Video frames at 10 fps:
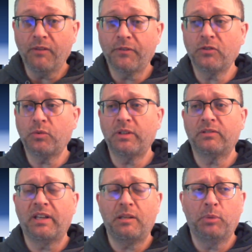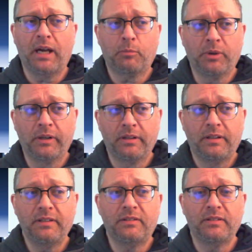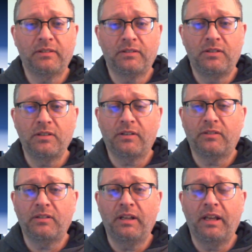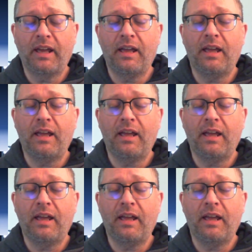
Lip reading: First one is Lady Blackbird. This is just an